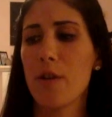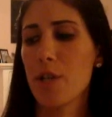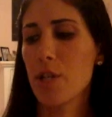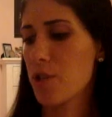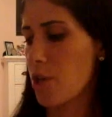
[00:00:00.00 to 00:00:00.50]

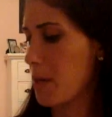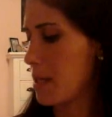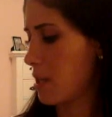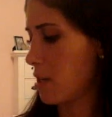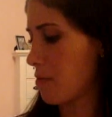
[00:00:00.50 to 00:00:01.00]
They're just so
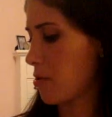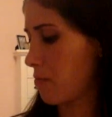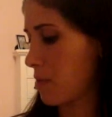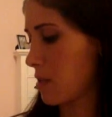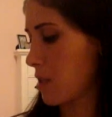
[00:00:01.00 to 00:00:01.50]
easy to
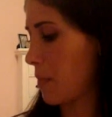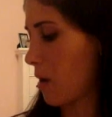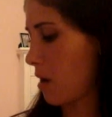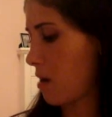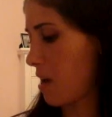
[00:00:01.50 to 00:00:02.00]
slip
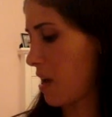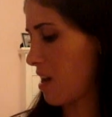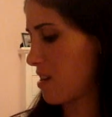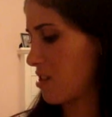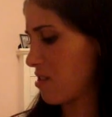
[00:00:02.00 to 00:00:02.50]
on,
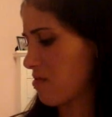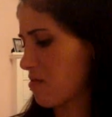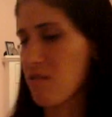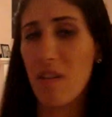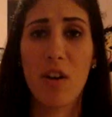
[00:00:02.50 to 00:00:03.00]
and
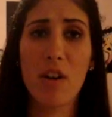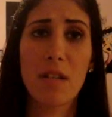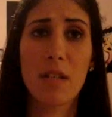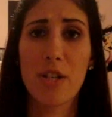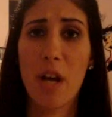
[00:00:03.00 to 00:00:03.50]
they're like all
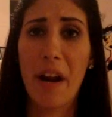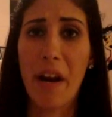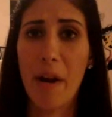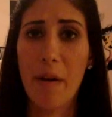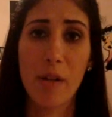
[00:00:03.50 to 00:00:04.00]
scratched out
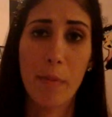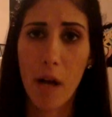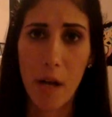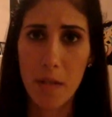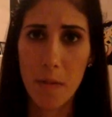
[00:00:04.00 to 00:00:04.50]
now, and they'll
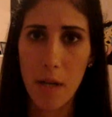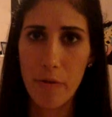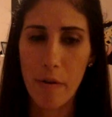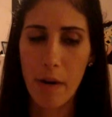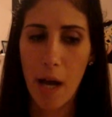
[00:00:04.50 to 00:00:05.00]
probably have to be
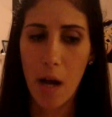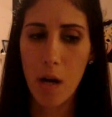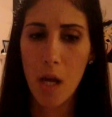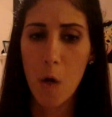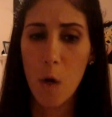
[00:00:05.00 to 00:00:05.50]
thrown out
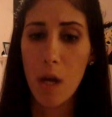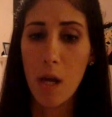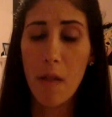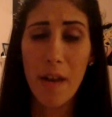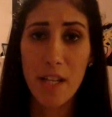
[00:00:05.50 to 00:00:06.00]

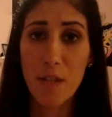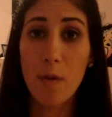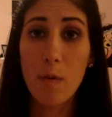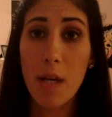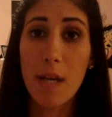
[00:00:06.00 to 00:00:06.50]
in the next
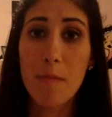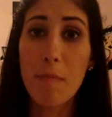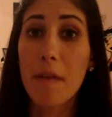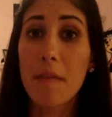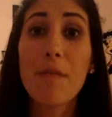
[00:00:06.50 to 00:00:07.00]
few weeks,
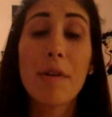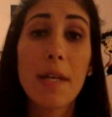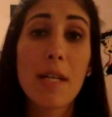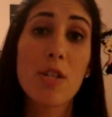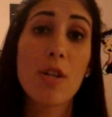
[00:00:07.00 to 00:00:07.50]
but they
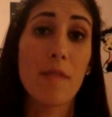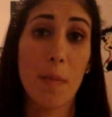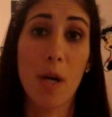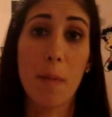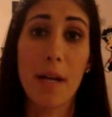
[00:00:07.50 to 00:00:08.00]
really serve their
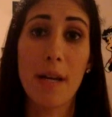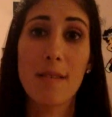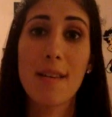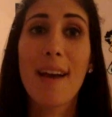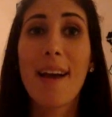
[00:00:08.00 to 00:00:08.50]

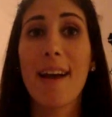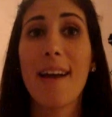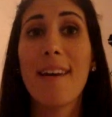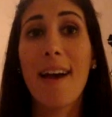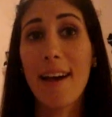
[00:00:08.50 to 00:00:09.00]
purpose
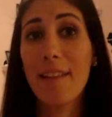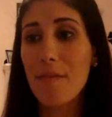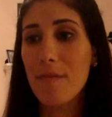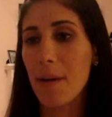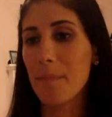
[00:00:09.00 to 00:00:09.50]
and I
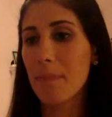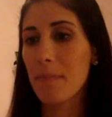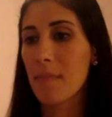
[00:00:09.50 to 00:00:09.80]
love them.